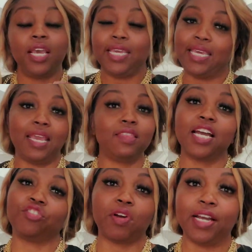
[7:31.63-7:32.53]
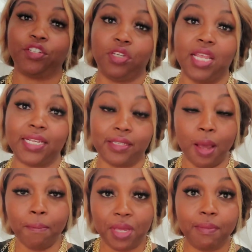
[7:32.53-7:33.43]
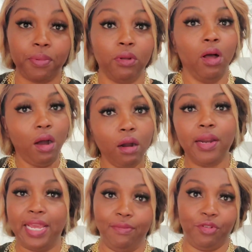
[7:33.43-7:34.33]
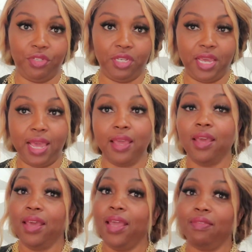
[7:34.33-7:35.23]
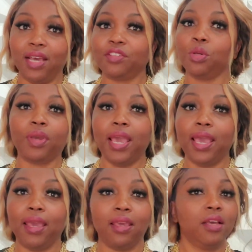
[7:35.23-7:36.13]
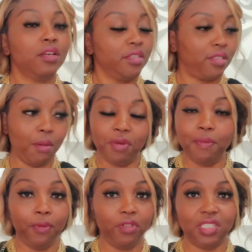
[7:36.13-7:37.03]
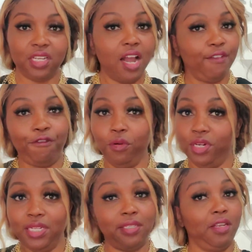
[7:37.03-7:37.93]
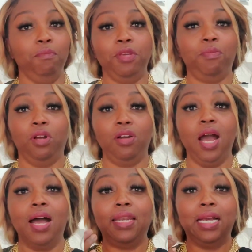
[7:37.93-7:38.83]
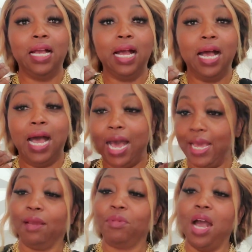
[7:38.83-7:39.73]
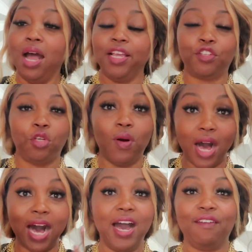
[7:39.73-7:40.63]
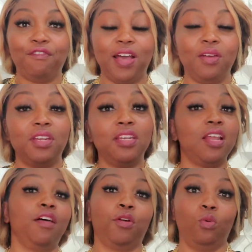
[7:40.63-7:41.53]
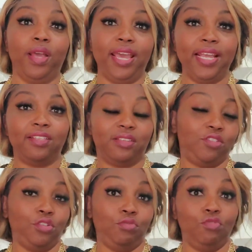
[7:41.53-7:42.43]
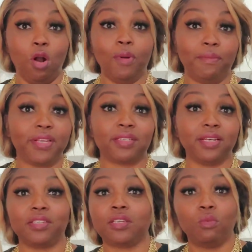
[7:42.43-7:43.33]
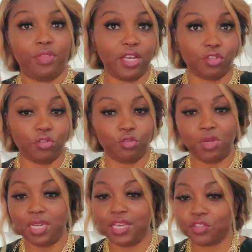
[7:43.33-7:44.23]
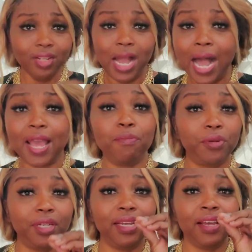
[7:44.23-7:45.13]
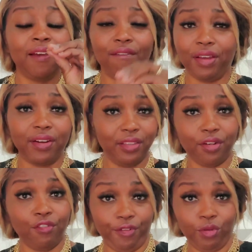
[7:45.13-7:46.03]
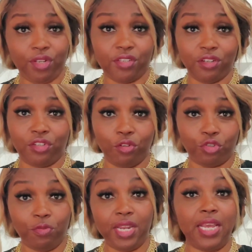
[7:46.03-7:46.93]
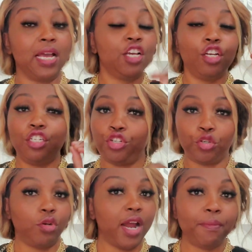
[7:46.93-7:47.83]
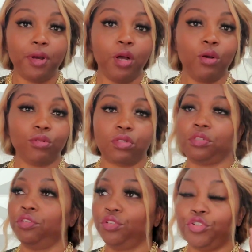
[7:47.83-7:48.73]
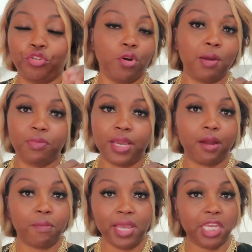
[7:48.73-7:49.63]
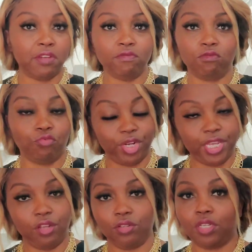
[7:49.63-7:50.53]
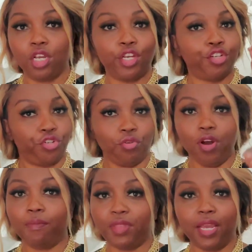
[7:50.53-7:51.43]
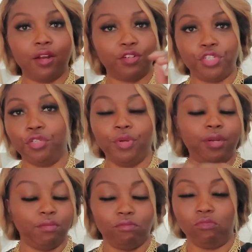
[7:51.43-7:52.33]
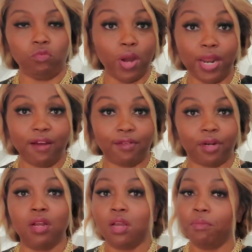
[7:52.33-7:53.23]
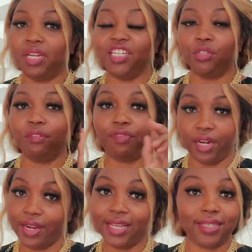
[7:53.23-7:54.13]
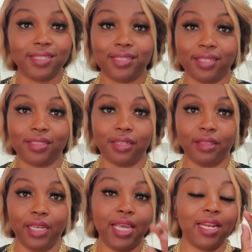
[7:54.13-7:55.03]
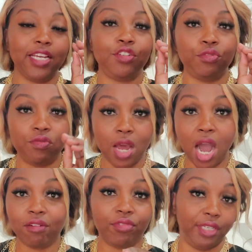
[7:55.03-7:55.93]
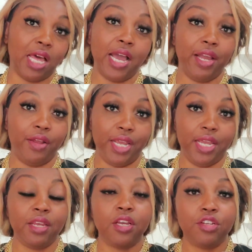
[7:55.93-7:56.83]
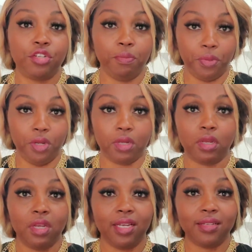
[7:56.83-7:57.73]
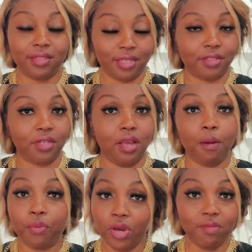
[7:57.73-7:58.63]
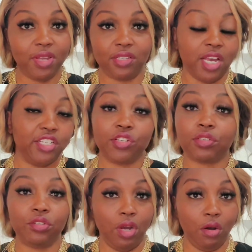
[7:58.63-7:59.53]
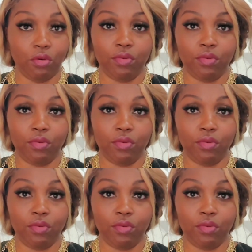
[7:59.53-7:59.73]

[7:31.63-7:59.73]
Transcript: gain that traction that some people are able to get. And that's okay. Some people are designed for it and some people are not. I am not, so I found another way to grow my business without social media. I put very little focus on social media. Sure, I post, sure I'm there making reels, sure I'm there doing whatever, but I do it very inconsistently and I do not rely on it to book consistent appointments. I just don't.